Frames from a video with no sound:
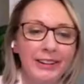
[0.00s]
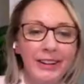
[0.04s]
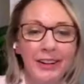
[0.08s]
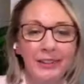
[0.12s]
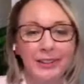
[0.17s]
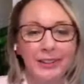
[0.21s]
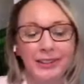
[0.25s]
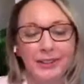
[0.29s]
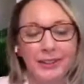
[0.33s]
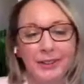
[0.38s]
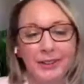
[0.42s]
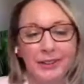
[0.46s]
you
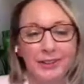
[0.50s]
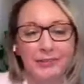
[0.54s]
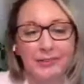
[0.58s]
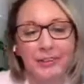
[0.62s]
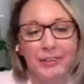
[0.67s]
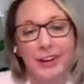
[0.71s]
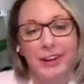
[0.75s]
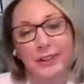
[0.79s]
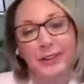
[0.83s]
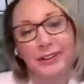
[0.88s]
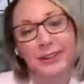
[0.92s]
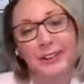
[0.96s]
have to sort of
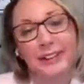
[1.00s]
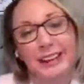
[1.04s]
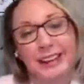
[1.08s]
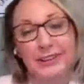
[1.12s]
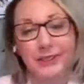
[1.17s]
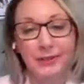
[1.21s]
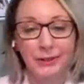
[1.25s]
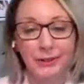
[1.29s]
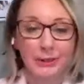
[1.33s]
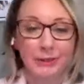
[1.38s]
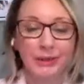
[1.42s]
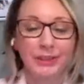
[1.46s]
follow the
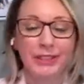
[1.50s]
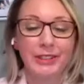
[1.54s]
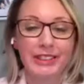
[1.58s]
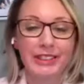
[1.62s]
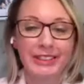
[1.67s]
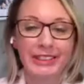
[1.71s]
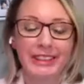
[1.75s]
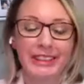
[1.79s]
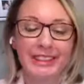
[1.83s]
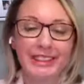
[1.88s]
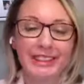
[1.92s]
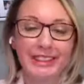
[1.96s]
classroom
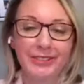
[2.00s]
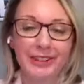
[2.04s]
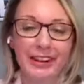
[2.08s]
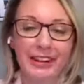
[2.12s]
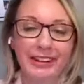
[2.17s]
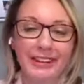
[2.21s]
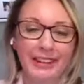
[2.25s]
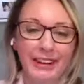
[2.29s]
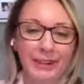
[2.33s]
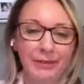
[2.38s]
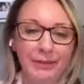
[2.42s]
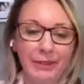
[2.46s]
routine,
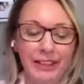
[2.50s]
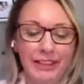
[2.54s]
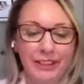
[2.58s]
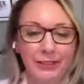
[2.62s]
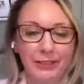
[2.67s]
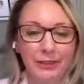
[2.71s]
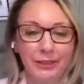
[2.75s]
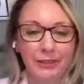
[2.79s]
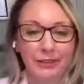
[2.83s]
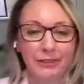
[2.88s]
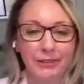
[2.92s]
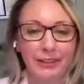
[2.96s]
right? I mean,
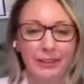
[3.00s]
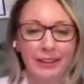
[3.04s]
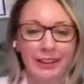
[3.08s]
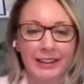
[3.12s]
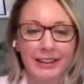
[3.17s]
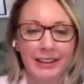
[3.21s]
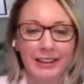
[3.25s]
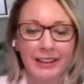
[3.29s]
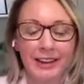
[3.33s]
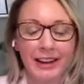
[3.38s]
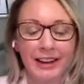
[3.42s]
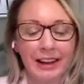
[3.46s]
that's sort of,
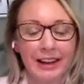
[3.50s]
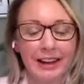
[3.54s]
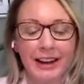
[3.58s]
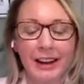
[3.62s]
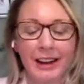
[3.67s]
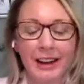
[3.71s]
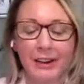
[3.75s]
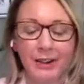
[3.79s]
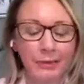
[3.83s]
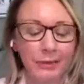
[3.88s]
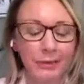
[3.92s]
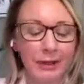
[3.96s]
and
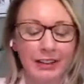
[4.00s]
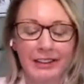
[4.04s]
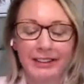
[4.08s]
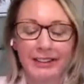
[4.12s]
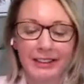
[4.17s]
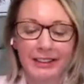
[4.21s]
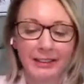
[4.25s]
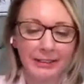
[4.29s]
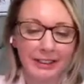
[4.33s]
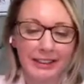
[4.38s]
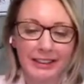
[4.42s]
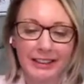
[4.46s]
I don't
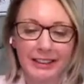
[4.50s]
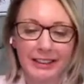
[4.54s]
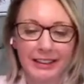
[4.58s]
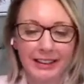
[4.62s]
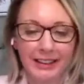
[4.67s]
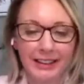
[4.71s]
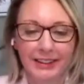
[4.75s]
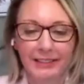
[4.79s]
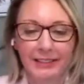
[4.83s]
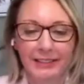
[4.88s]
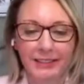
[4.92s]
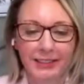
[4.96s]
mean do it
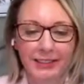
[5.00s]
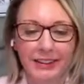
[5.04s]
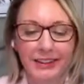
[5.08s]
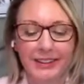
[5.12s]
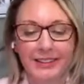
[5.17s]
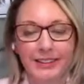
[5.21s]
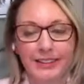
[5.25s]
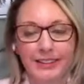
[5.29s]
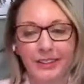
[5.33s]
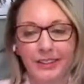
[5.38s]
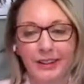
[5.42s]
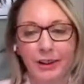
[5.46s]
for
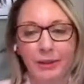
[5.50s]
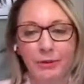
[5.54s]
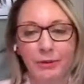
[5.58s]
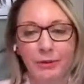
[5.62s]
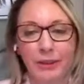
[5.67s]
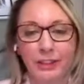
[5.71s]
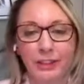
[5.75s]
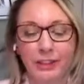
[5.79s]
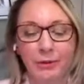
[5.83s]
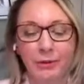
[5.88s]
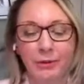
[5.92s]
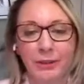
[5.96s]
things that are
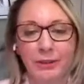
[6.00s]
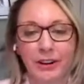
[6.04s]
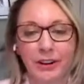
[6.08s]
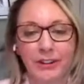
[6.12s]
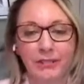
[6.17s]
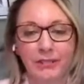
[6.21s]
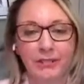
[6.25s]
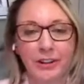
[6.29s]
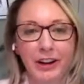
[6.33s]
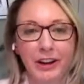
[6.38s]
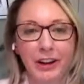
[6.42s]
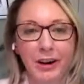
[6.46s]
unreasonable or
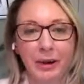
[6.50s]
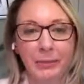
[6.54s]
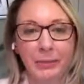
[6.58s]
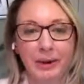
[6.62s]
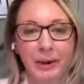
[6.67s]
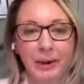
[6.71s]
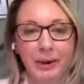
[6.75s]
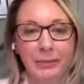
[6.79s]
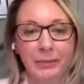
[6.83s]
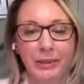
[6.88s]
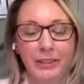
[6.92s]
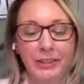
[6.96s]
unfair,
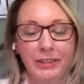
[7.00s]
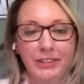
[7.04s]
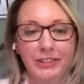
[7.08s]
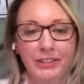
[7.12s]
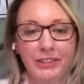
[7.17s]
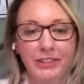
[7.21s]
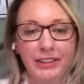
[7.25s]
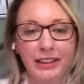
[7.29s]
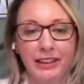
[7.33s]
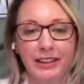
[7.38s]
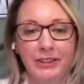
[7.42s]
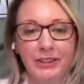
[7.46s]
but I mean
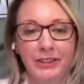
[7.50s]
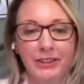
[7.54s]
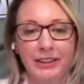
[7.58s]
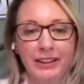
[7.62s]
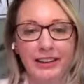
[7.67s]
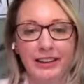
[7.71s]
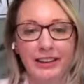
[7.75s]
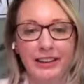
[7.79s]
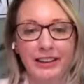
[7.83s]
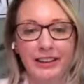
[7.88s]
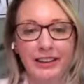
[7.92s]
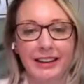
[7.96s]
that's
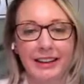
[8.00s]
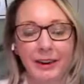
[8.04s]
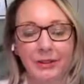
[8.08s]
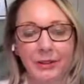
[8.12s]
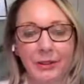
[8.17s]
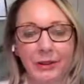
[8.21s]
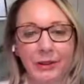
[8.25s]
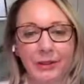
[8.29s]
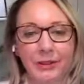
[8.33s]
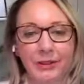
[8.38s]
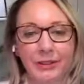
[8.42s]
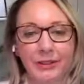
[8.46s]
generally like how
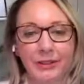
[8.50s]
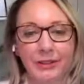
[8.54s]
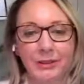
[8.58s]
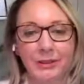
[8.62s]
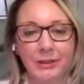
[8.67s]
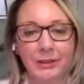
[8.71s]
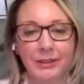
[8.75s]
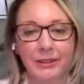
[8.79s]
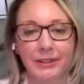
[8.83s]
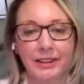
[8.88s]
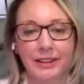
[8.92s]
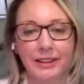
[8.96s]
we go to
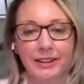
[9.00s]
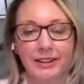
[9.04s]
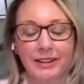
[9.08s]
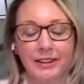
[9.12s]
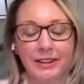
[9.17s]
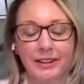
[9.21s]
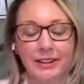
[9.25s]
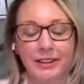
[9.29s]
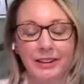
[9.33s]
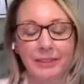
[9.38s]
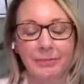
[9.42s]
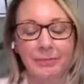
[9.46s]
school, like
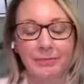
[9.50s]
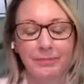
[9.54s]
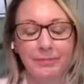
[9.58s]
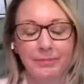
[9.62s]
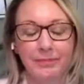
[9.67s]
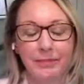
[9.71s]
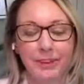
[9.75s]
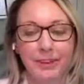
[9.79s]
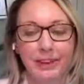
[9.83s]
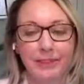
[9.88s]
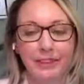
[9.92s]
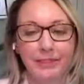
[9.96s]

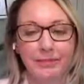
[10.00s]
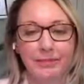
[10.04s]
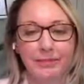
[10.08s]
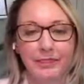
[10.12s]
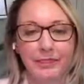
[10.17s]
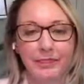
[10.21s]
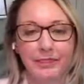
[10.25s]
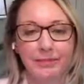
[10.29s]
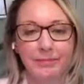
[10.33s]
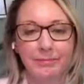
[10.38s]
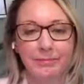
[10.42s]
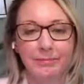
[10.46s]
and
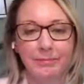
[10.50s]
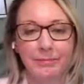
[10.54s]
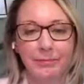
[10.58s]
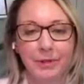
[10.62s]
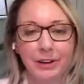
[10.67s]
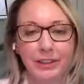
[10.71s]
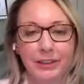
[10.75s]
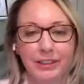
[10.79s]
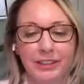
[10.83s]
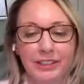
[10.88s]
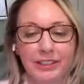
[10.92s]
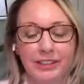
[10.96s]

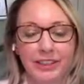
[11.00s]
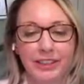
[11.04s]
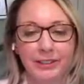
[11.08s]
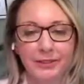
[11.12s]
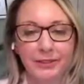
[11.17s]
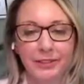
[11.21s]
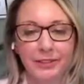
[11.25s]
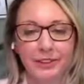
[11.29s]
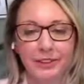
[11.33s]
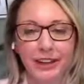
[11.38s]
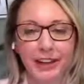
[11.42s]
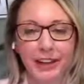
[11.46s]
are
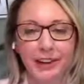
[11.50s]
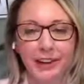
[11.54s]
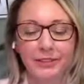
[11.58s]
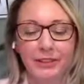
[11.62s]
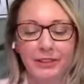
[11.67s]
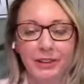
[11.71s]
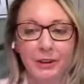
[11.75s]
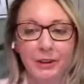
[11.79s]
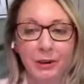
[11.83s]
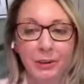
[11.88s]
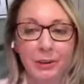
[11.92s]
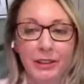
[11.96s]
successful in life.
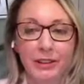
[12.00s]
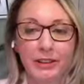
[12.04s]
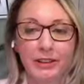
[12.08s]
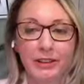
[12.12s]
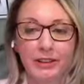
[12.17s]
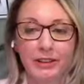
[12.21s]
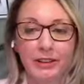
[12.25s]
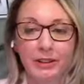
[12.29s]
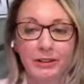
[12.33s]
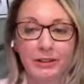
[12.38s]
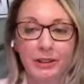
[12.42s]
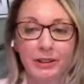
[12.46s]
So I mean,
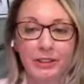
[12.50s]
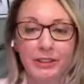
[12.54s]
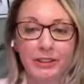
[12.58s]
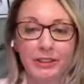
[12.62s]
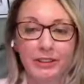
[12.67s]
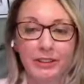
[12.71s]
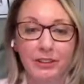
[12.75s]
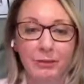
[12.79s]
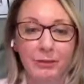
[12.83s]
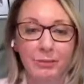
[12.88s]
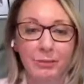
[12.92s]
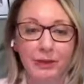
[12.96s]
there really
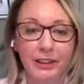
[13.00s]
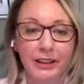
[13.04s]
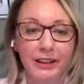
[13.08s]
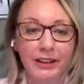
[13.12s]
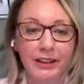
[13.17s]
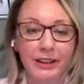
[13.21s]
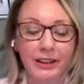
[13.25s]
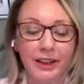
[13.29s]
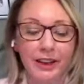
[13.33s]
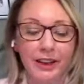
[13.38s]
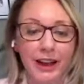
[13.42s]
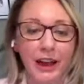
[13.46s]
should
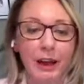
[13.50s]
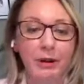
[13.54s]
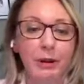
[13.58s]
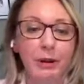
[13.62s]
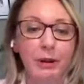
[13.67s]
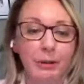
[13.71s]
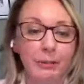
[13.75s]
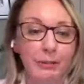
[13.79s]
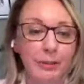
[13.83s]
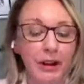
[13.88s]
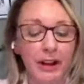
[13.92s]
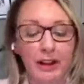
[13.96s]
be. I
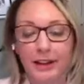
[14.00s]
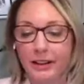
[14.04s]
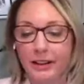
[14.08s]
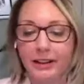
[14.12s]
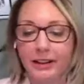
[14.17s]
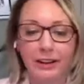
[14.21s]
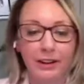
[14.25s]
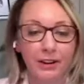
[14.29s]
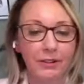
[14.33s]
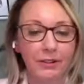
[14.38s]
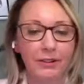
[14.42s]
mean, I